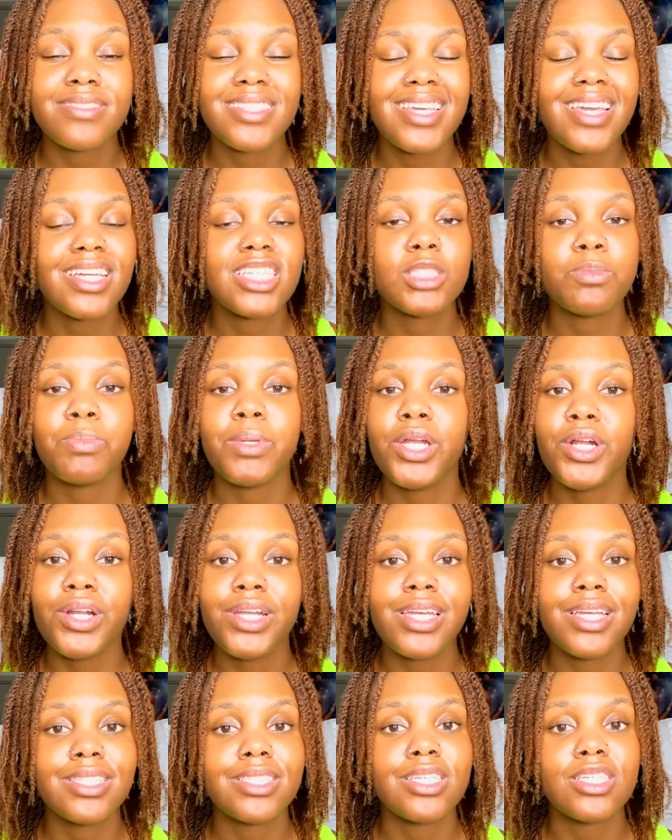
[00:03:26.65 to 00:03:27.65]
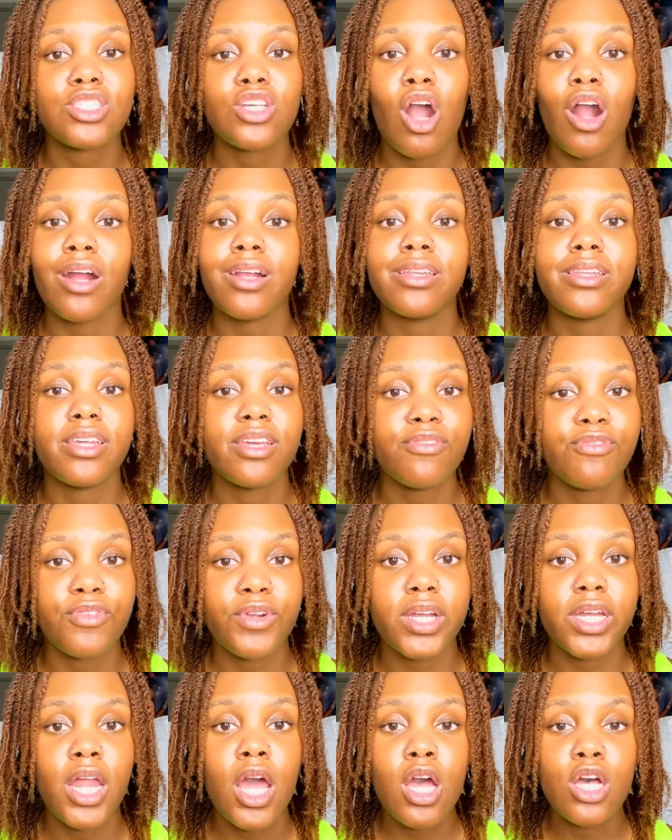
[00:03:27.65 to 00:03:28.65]
The experiences are
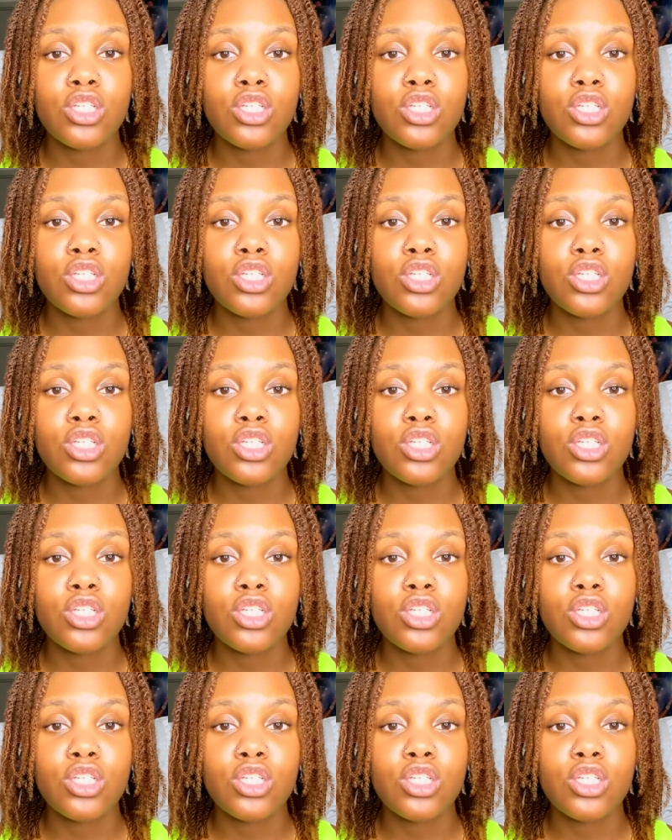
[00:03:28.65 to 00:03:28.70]
different.